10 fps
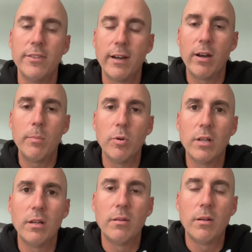They're able
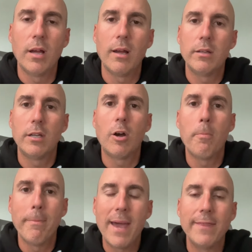to, uh, you know,
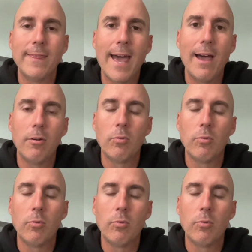mend that